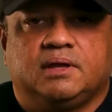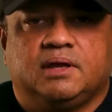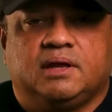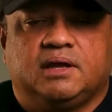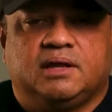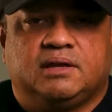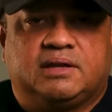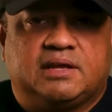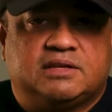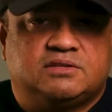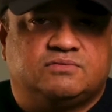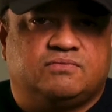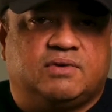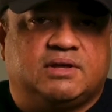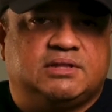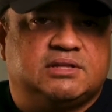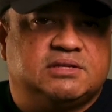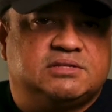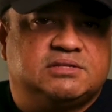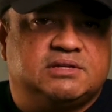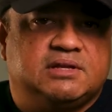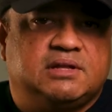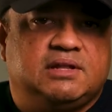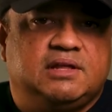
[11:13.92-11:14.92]
It has weather
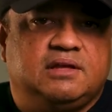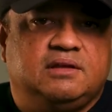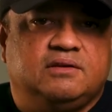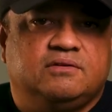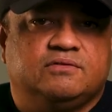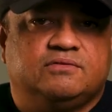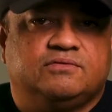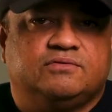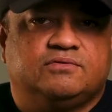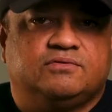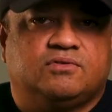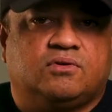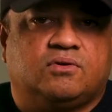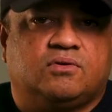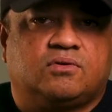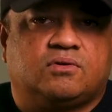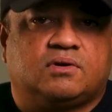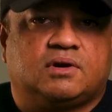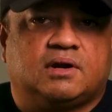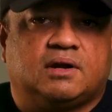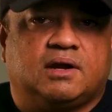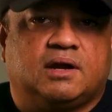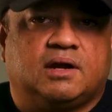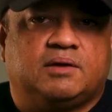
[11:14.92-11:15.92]
sealing
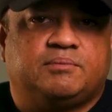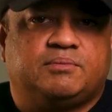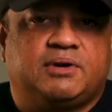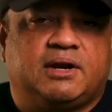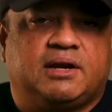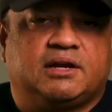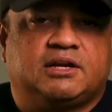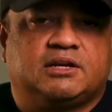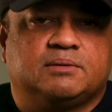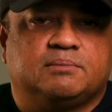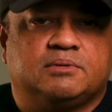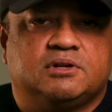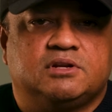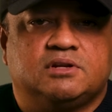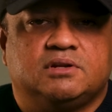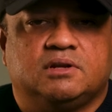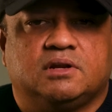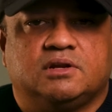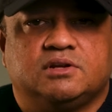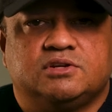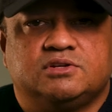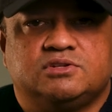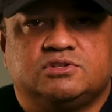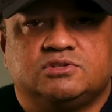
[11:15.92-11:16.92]
for unpredictable
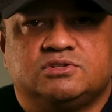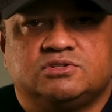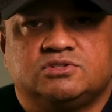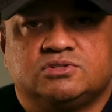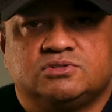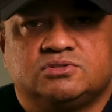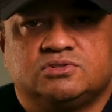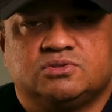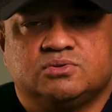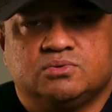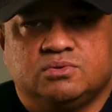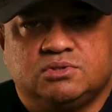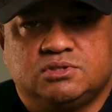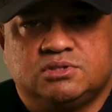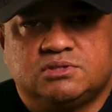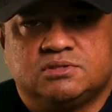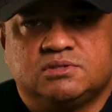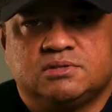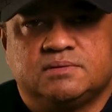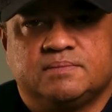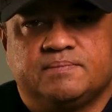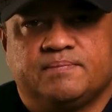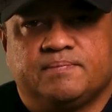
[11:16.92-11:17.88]
shoots,